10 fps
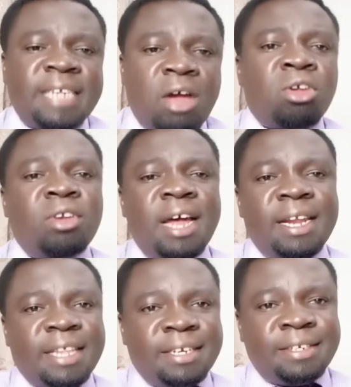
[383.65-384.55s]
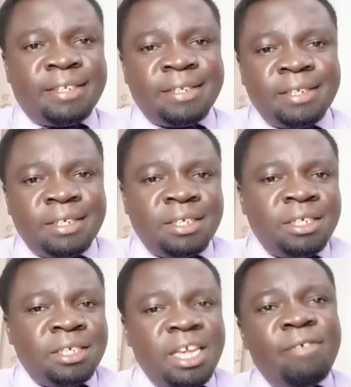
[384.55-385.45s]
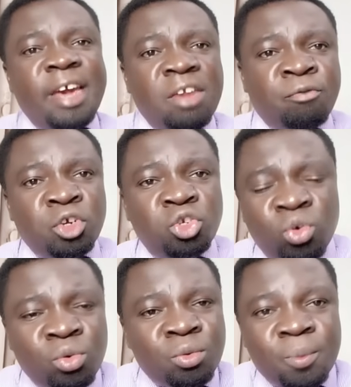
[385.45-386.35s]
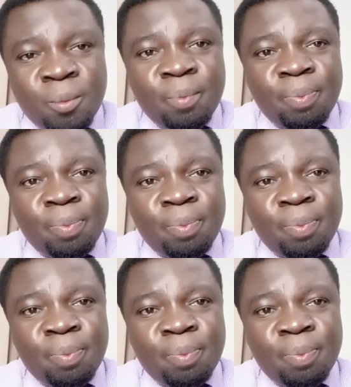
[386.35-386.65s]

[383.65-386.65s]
are going to learn that even for you,